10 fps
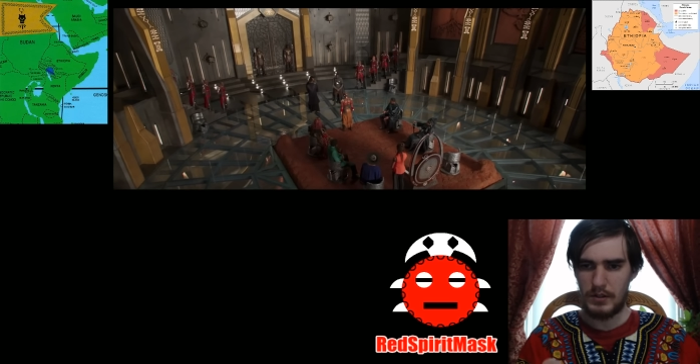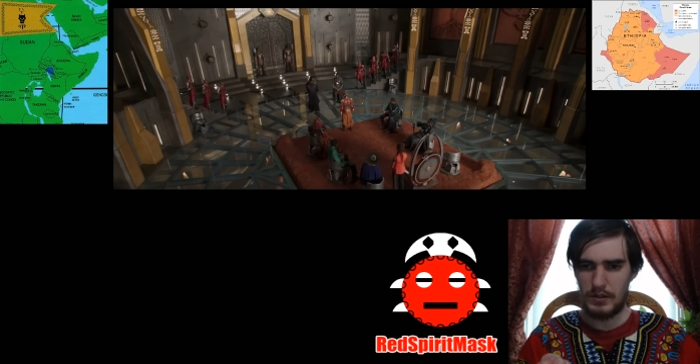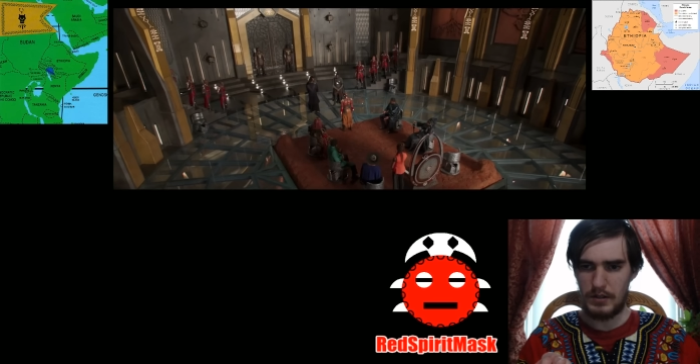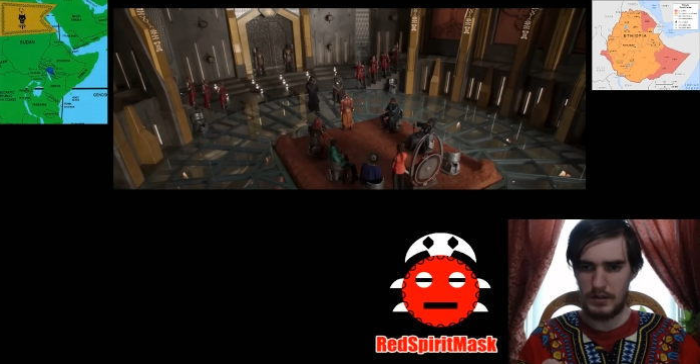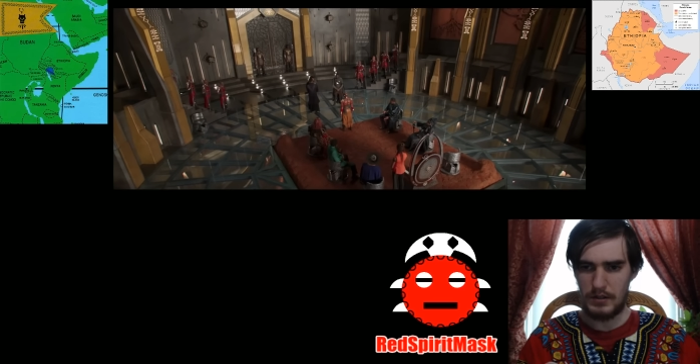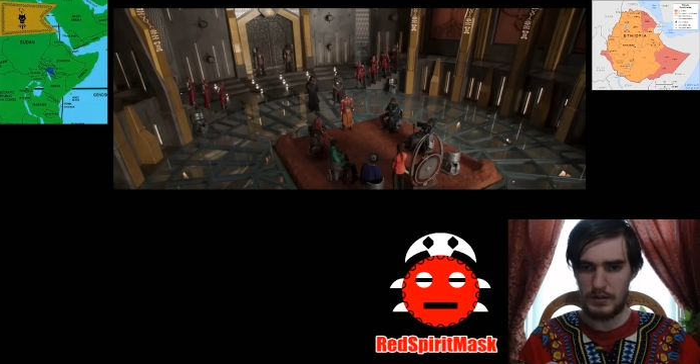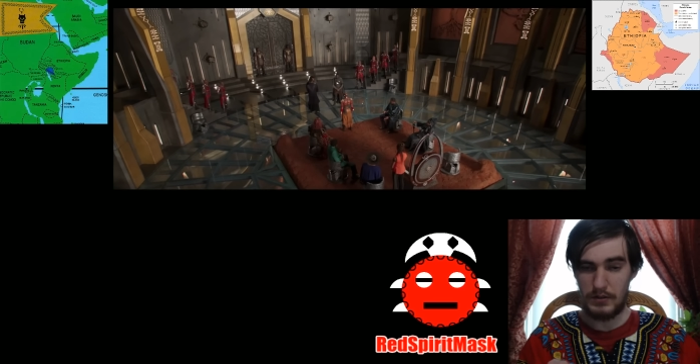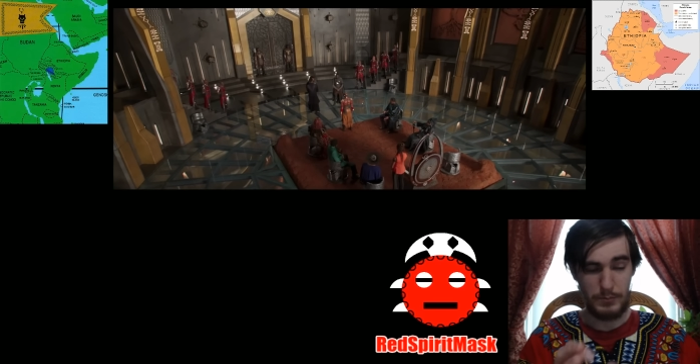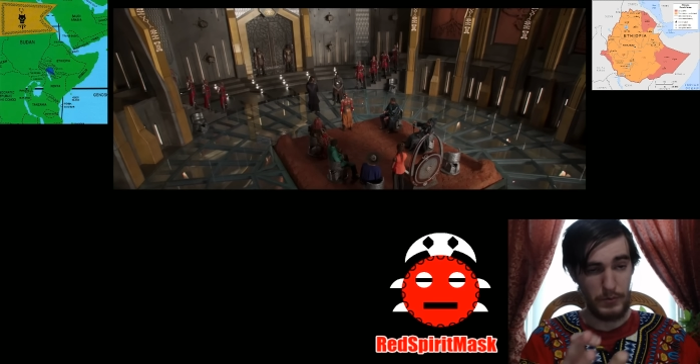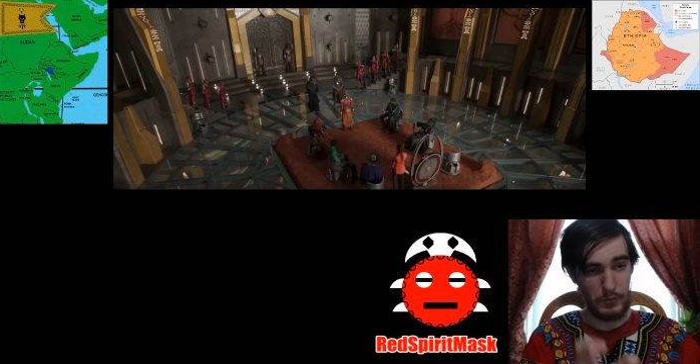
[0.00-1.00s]

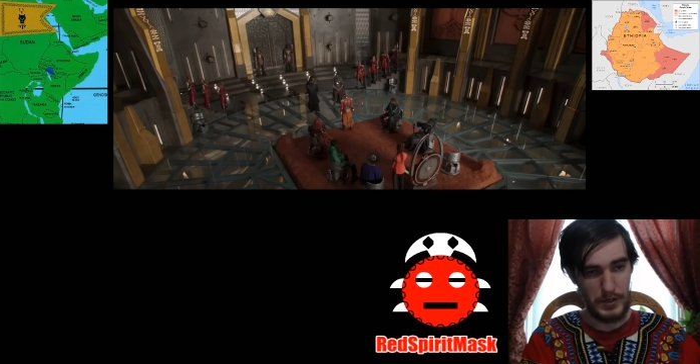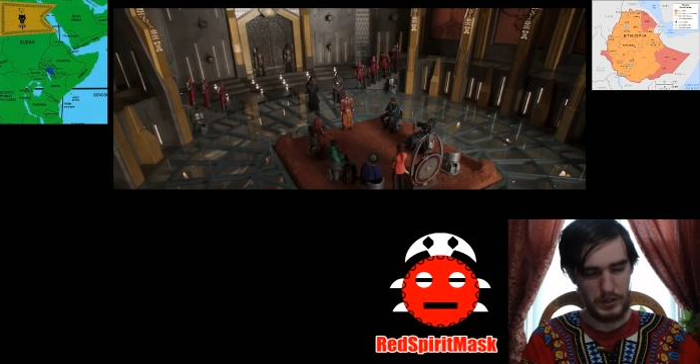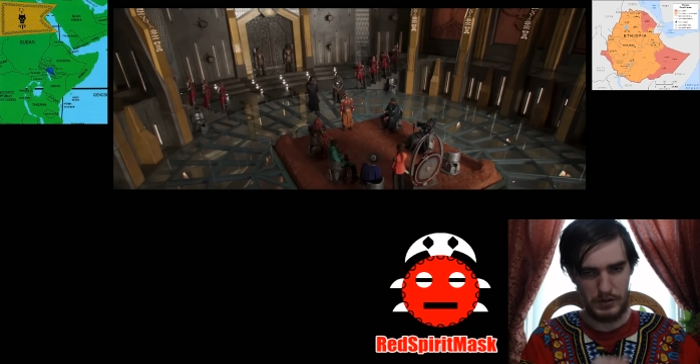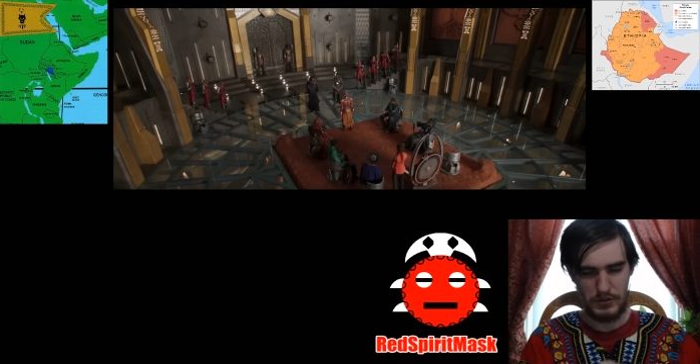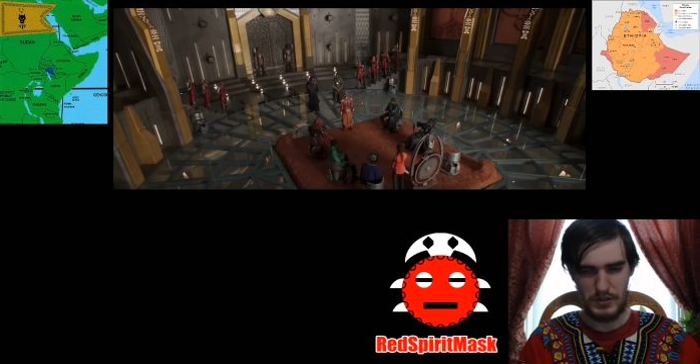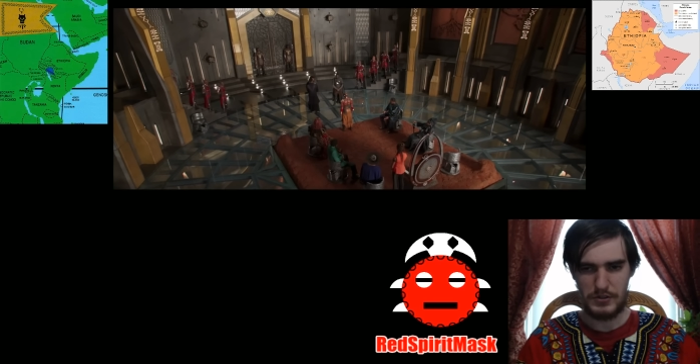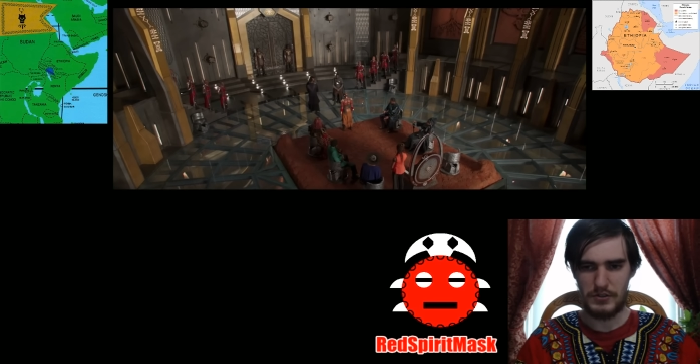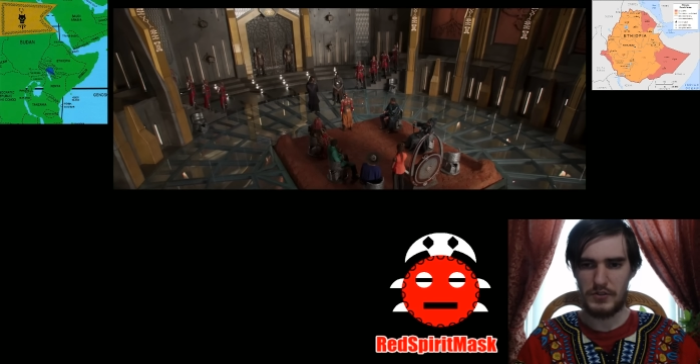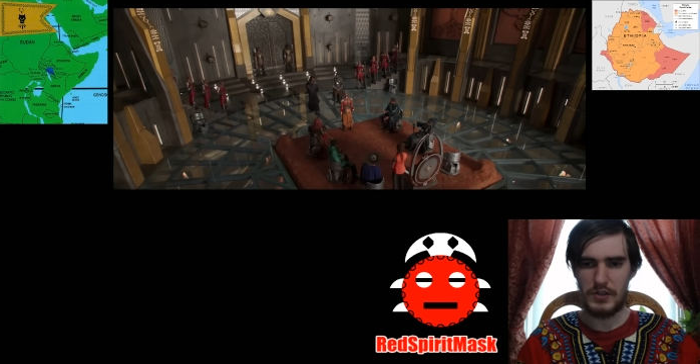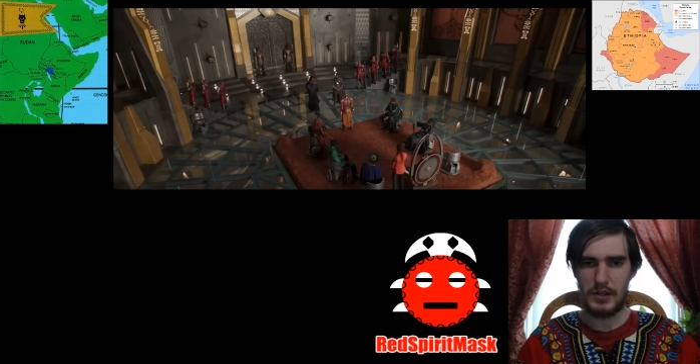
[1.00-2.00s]
or pillars I should
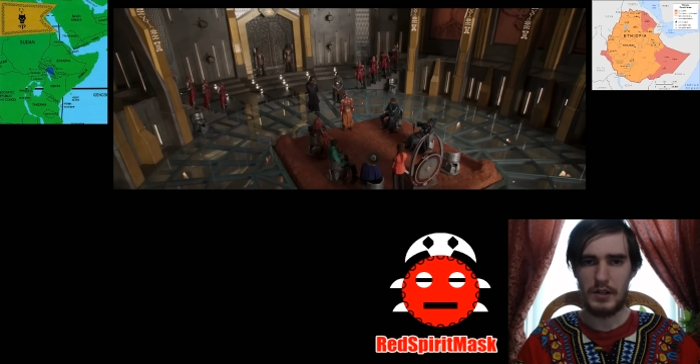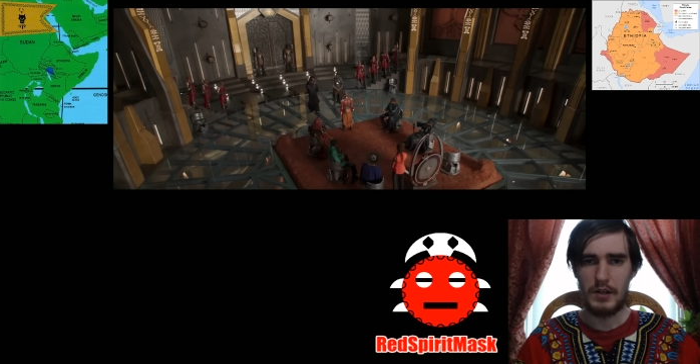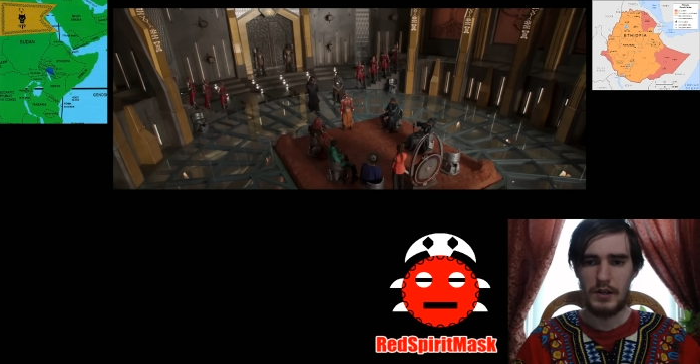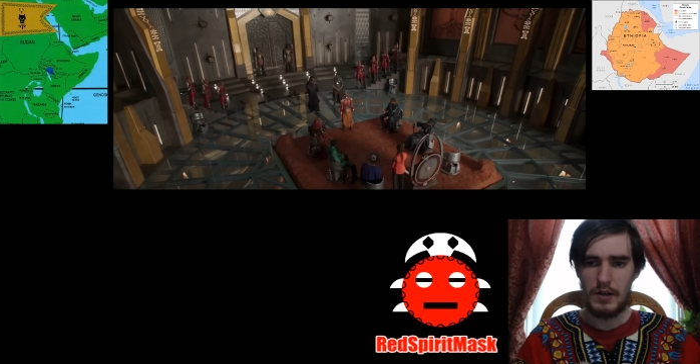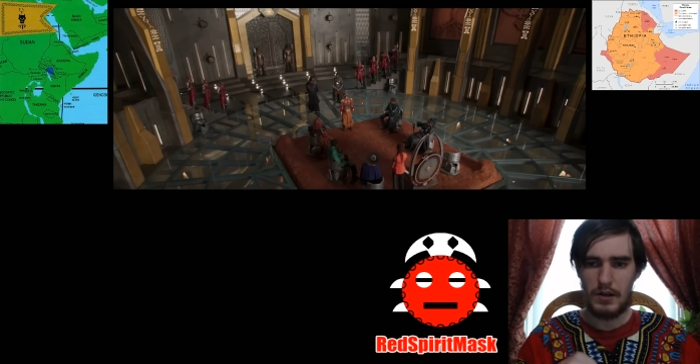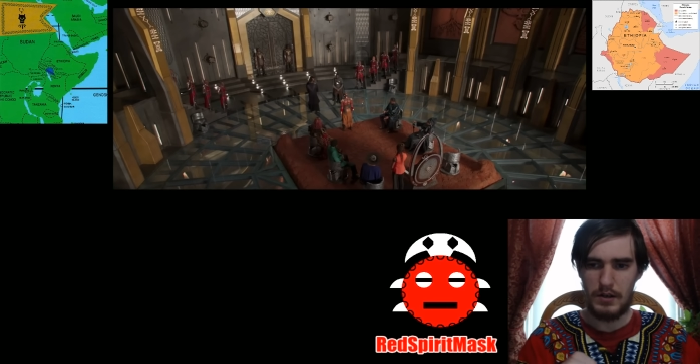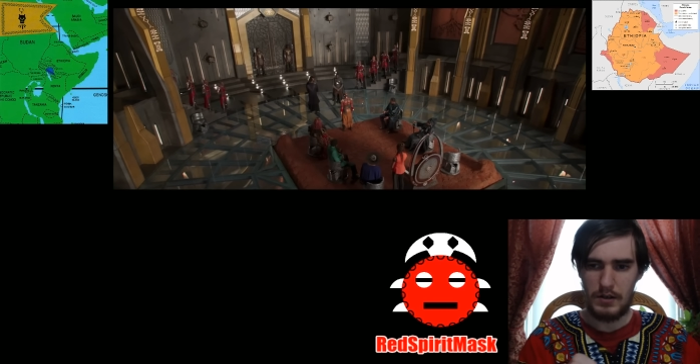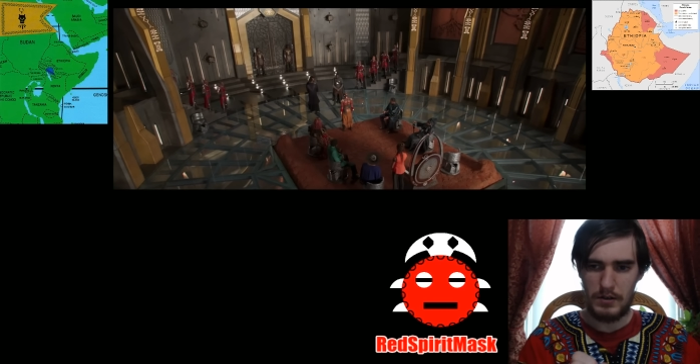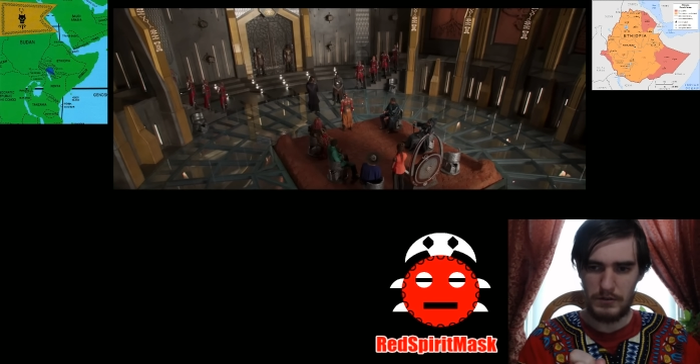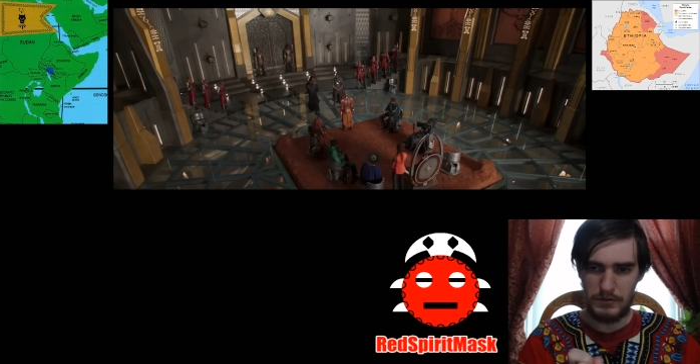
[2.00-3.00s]
say,
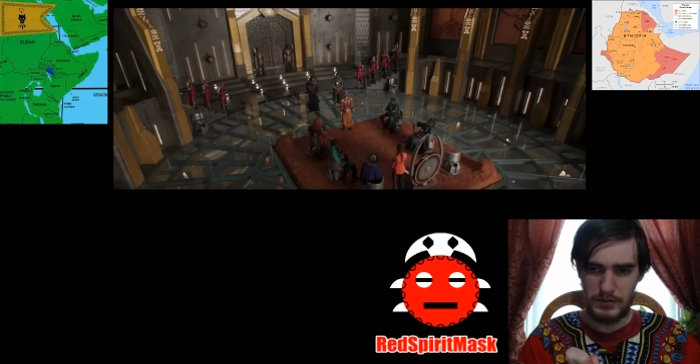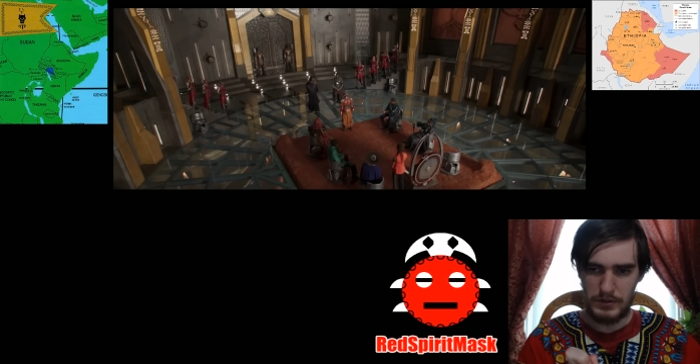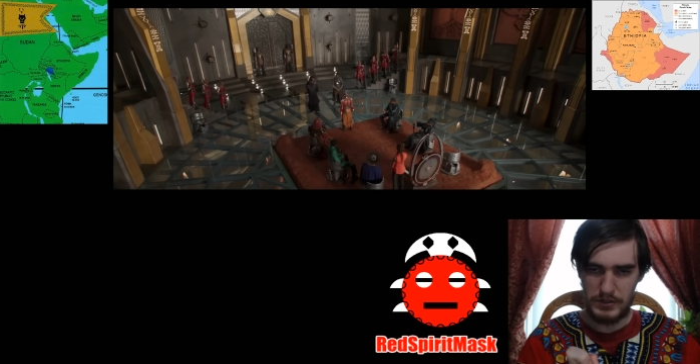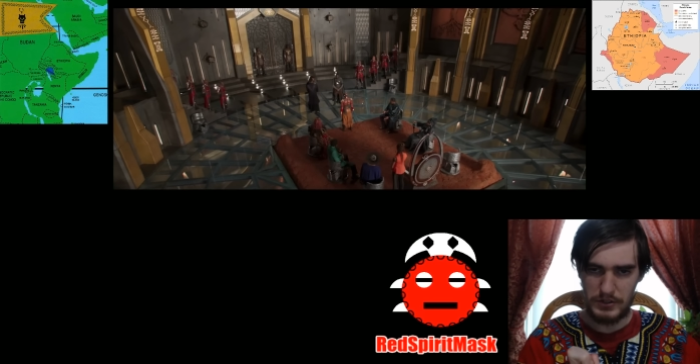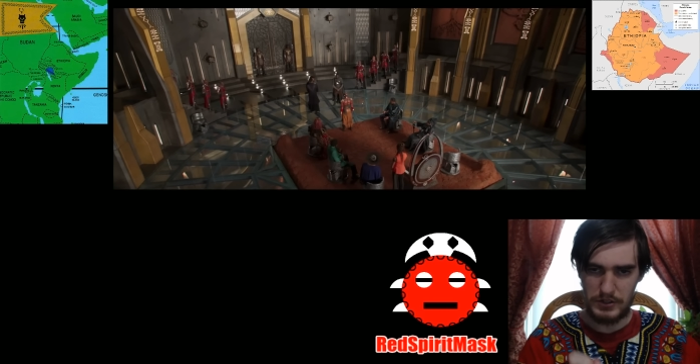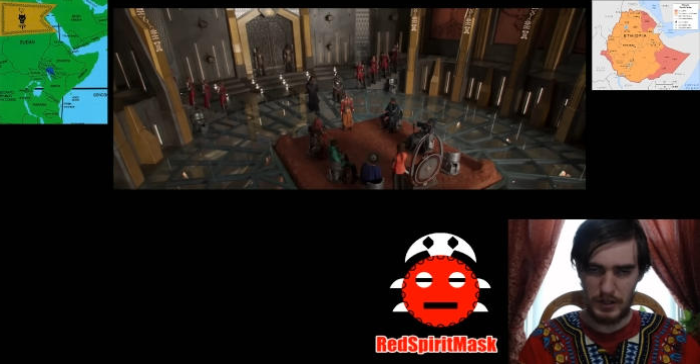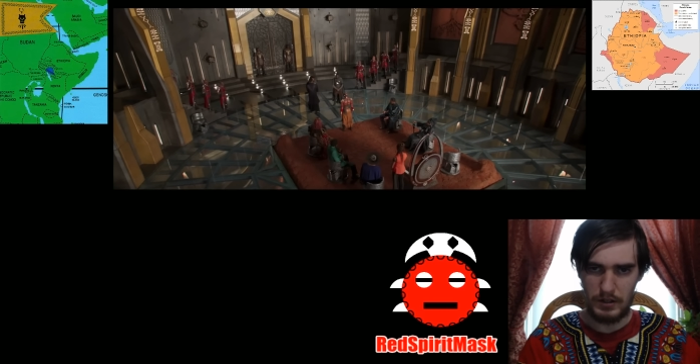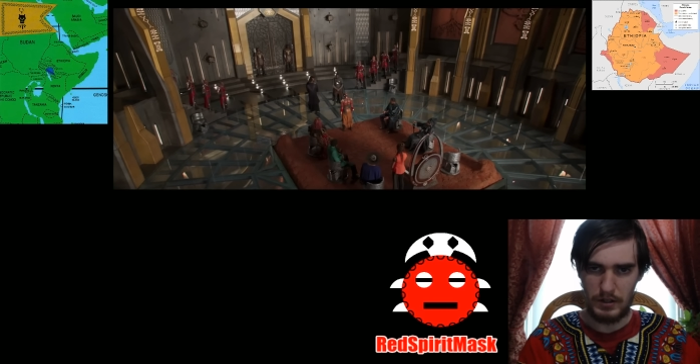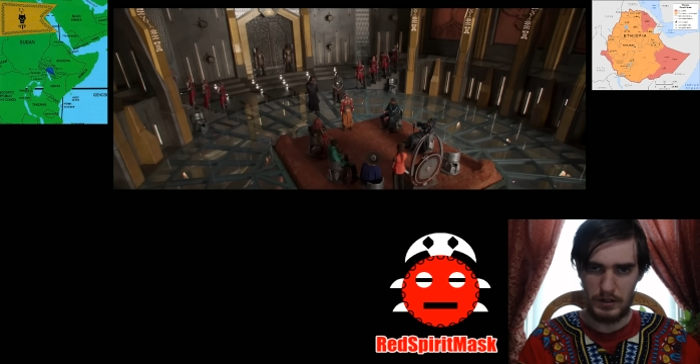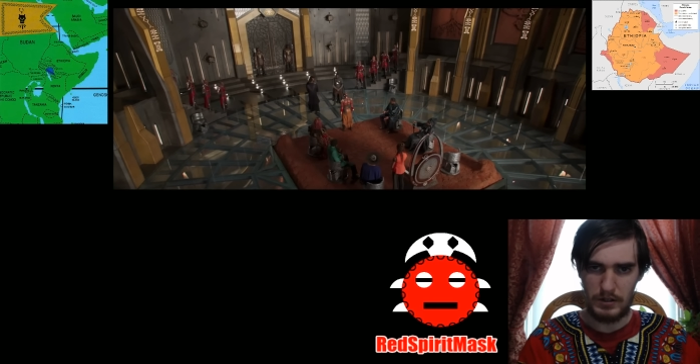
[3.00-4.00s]
of
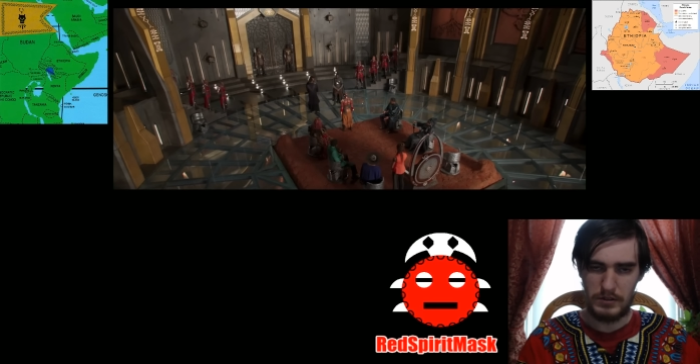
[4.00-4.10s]
T'Challa's